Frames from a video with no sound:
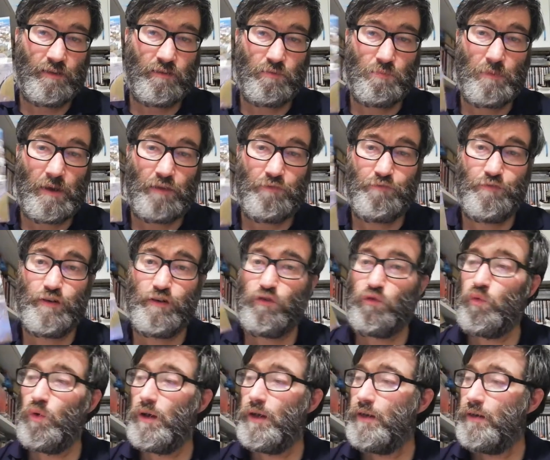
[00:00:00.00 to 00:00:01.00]
it's my
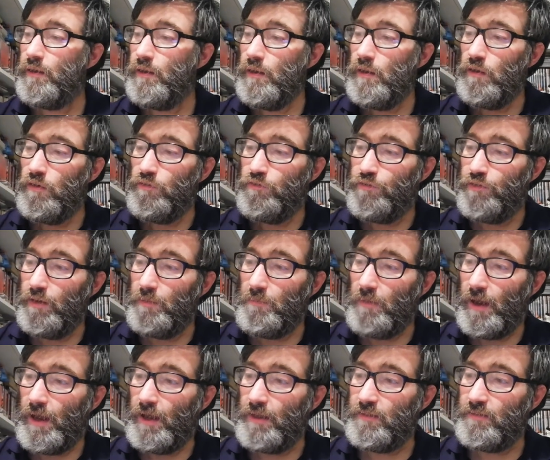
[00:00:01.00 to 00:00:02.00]
first one
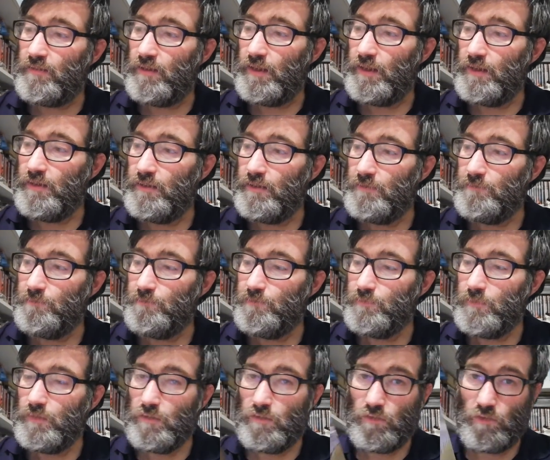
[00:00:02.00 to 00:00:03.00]
from Iceland.
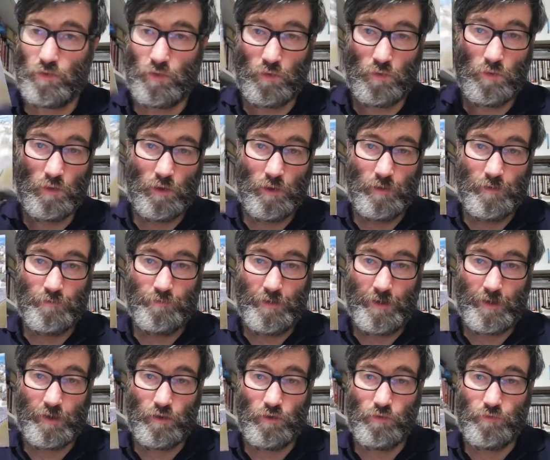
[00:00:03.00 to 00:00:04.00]
So
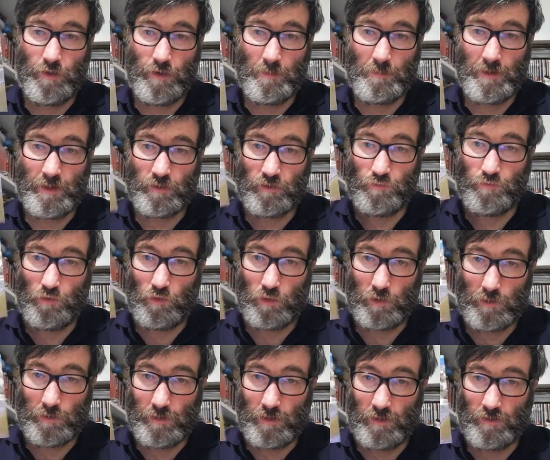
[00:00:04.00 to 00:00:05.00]
thank you very much
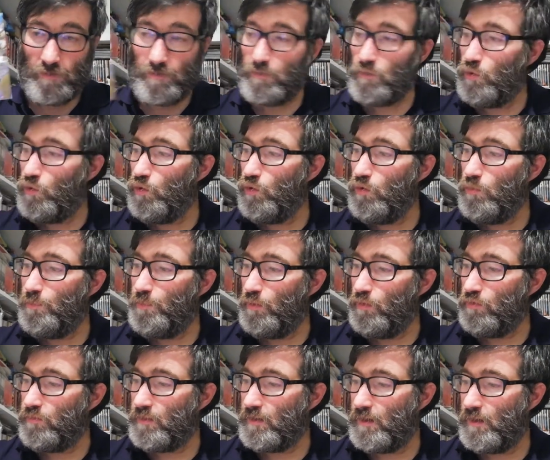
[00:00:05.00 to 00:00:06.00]
for this cool
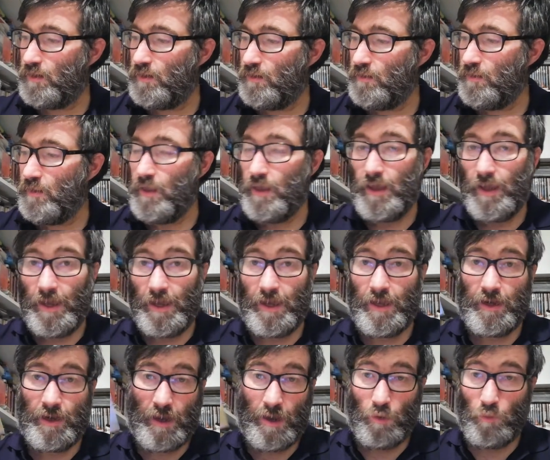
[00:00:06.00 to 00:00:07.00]
postcard,
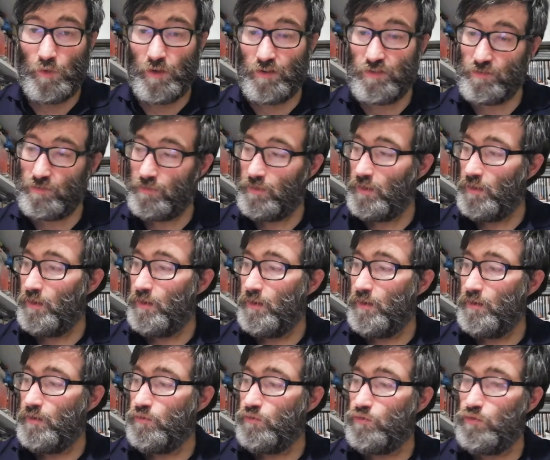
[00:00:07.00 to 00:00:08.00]
and I wish
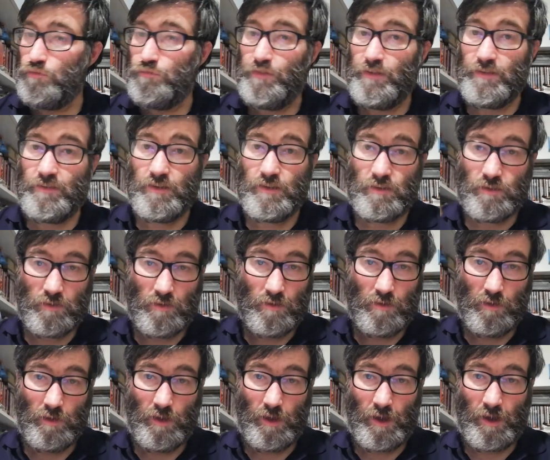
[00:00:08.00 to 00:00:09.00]
to visit
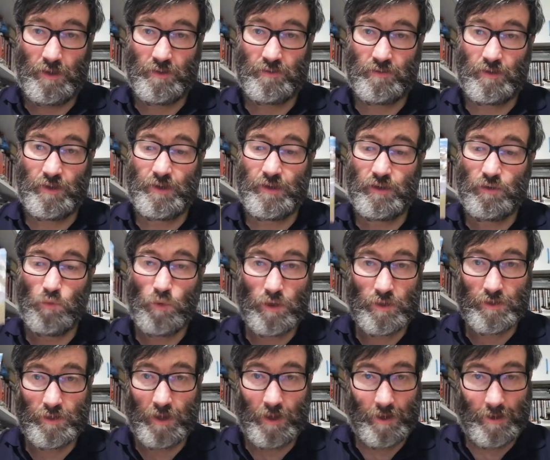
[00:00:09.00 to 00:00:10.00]
Iceland
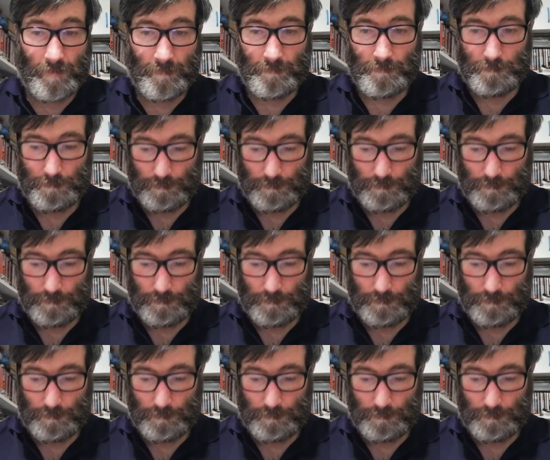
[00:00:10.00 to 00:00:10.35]
one day.